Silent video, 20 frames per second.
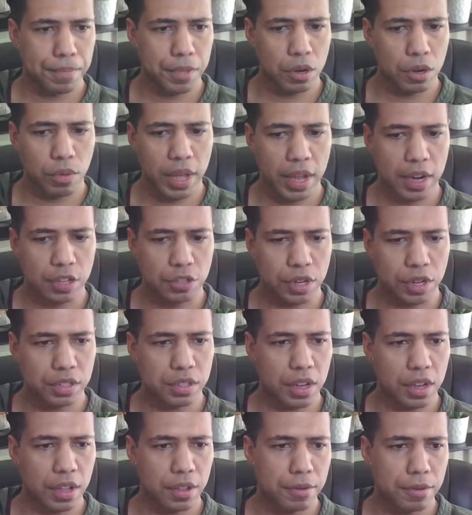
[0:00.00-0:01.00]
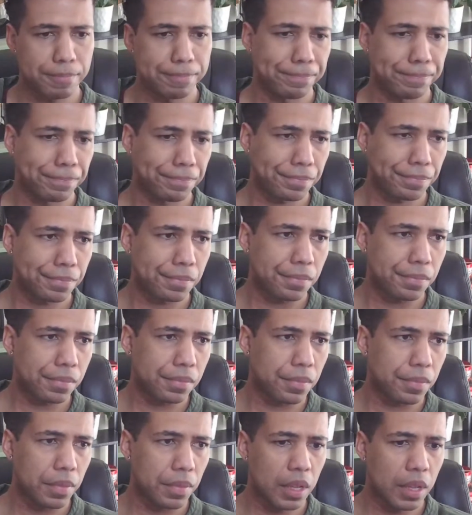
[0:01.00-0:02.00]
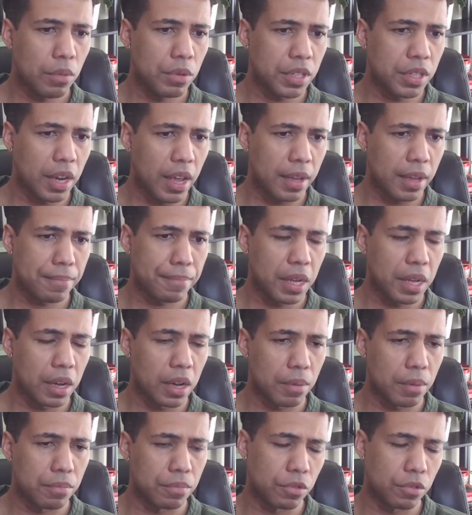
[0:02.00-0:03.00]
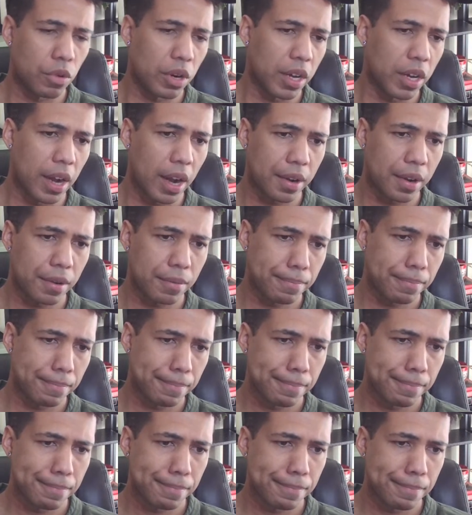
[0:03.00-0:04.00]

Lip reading: we had a drink together, and we said, 'Hey, you want to get out of here?'"